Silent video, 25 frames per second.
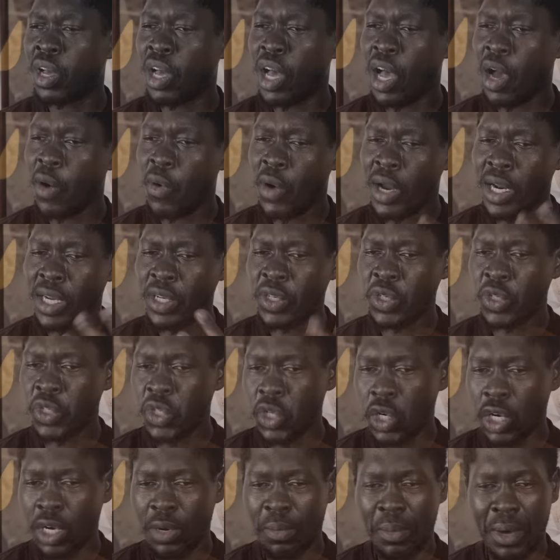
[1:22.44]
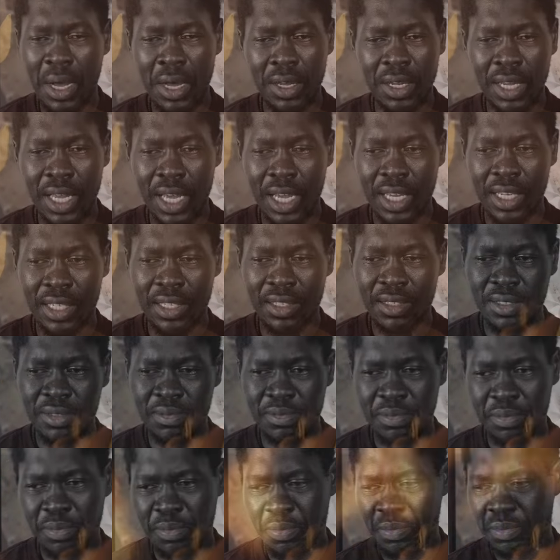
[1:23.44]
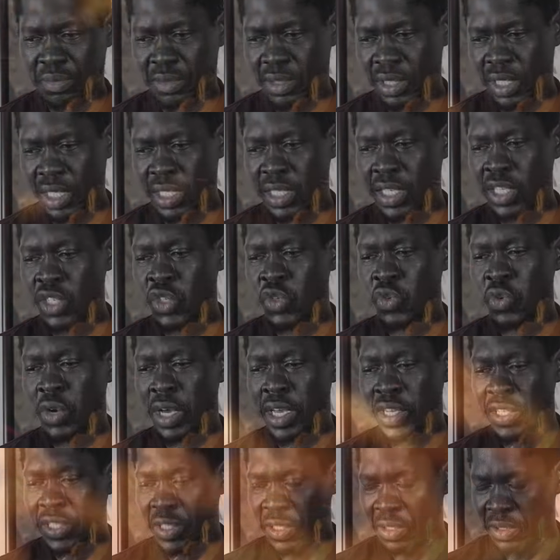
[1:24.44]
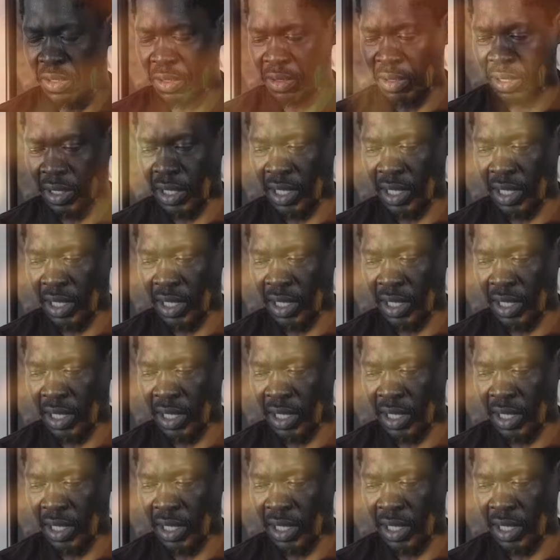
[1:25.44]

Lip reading: I wanted to talk about that, the situation